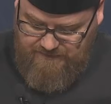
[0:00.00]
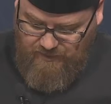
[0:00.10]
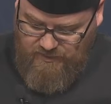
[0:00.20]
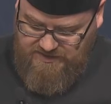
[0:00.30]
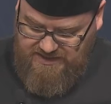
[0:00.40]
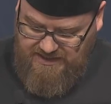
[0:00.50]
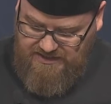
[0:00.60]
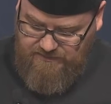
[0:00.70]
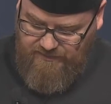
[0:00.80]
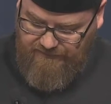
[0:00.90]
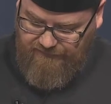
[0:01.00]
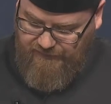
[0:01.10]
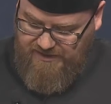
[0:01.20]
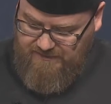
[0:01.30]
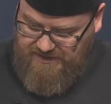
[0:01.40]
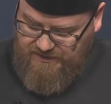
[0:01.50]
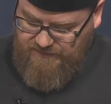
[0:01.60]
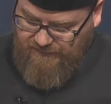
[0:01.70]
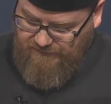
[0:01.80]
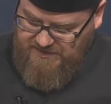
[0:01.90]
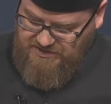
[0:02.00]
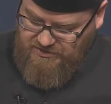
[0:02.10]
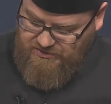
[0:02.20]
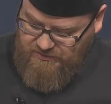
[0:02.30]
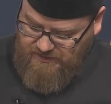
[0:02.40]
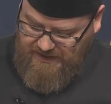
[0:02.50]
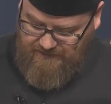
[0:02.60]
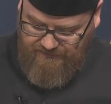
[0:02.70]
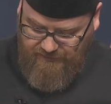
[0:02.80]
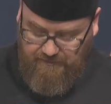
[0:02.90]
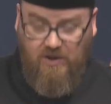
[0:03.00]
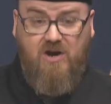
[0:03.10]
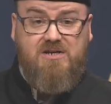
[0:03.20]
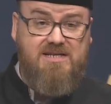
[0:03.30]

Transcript: in most cities with free meals for visitors who came from long